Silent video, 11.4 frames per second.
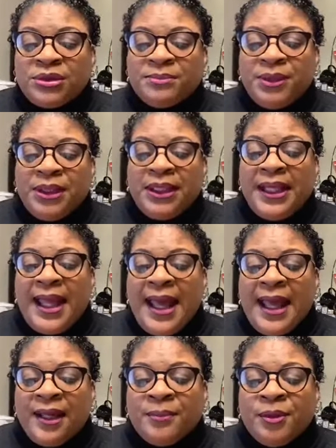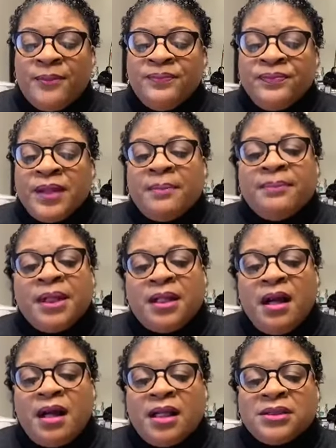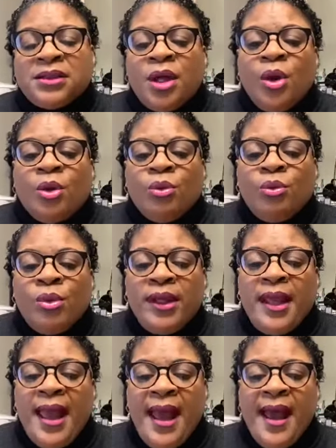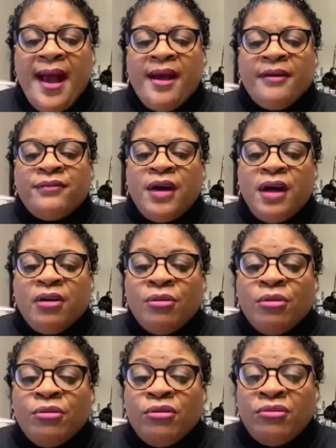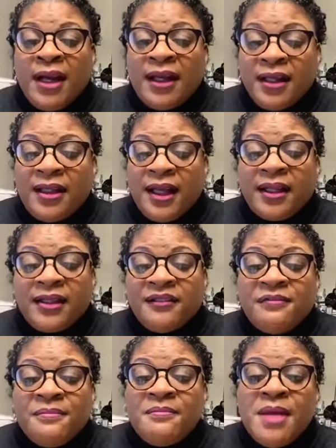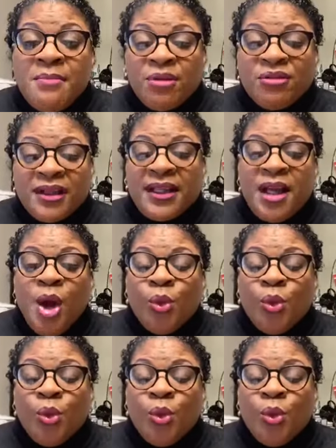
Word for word: to being an animal because we have recollective memory.